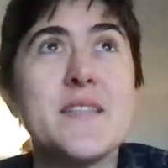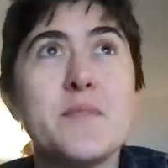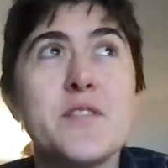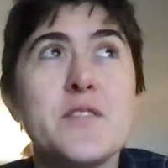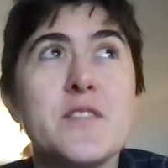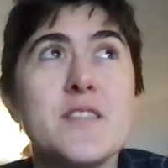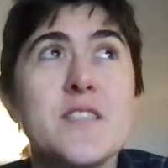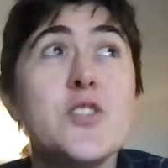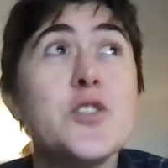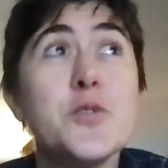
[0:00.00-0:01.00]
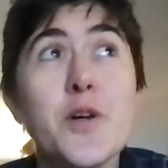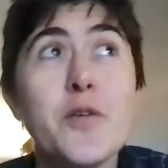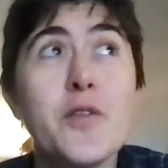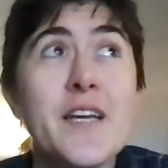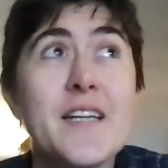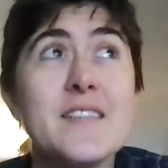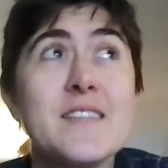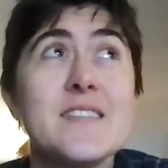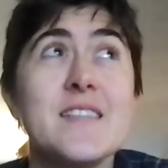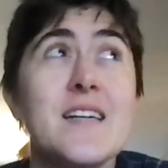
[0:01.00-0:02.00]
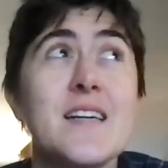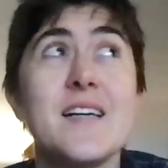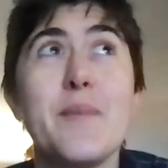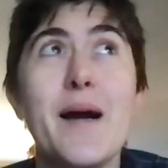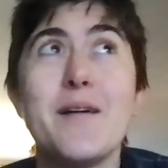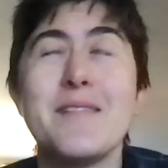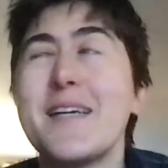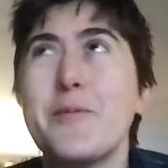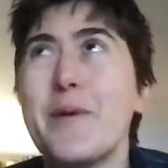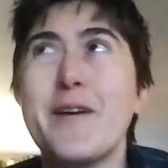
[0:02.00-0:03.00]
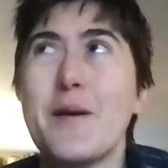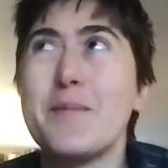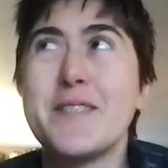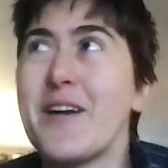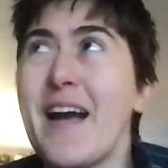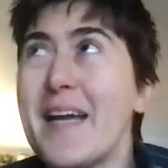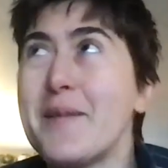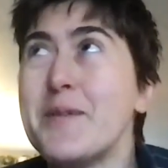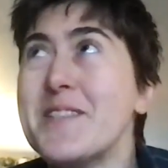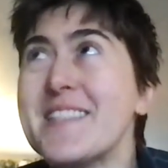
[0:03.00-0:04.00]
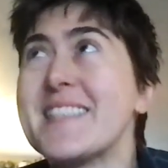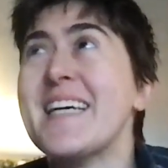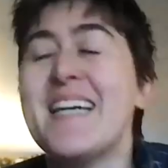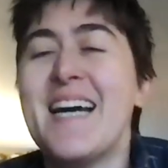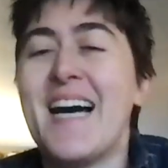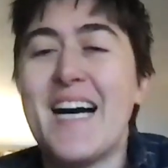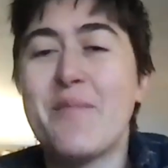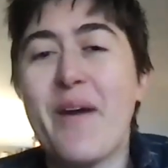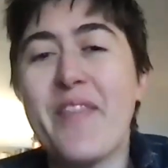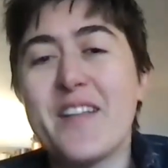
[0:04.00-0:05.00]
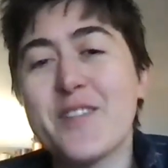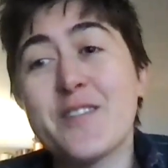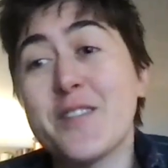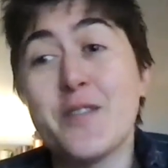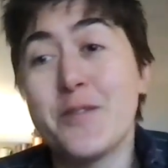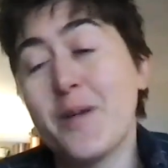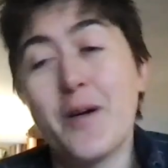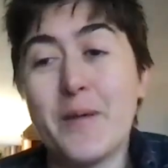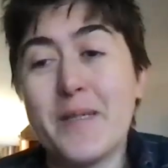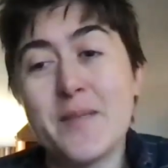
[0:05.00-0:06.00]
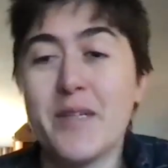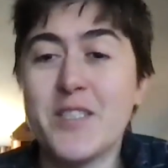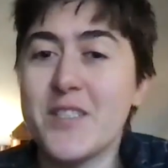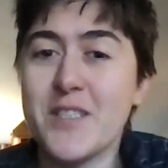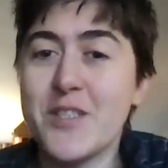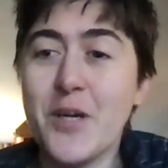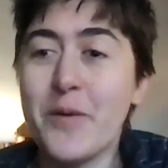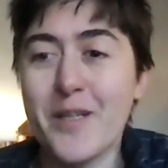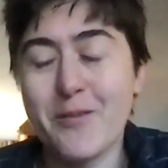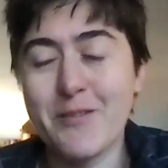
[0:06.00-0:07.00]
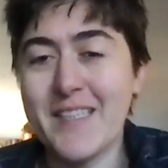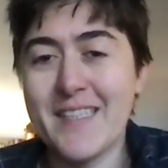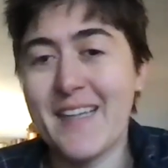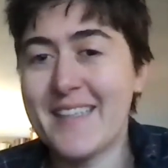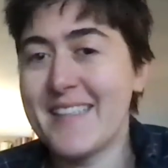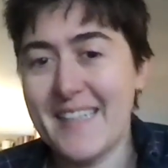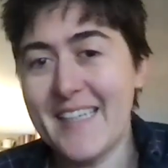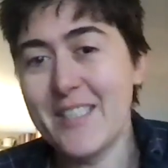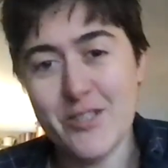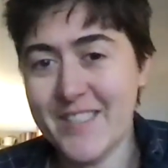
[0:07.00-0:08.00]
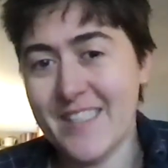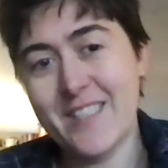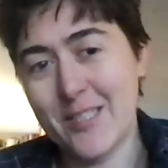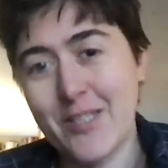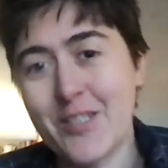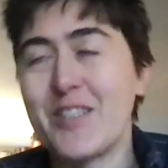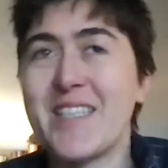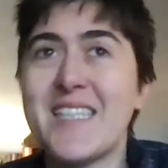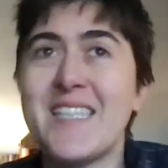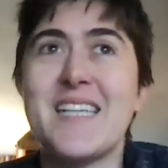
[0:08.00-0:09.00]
some students that do know things about like weird, obscure animals. And there's also always a bunch that don't and are really like interested to learn.